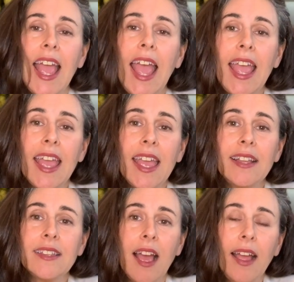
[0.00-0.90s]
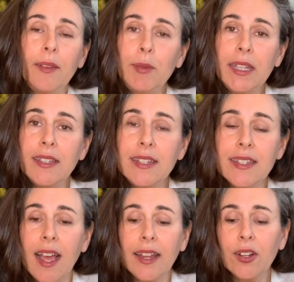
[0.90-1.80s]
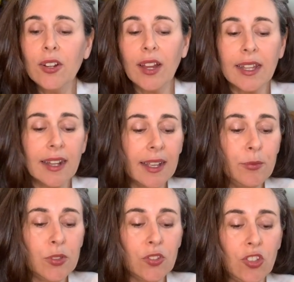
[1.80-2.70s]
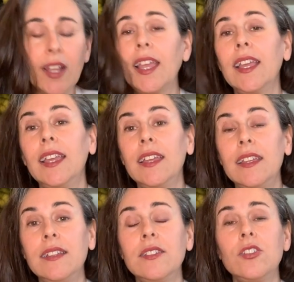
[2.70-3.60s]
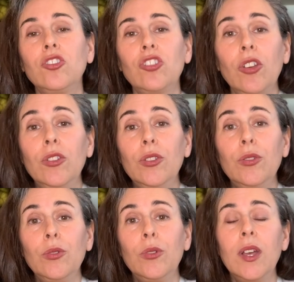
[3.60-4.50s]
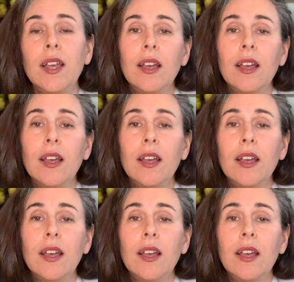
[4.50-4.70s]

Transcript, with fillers: and I am an indie dyer, and I'm just checking in to show you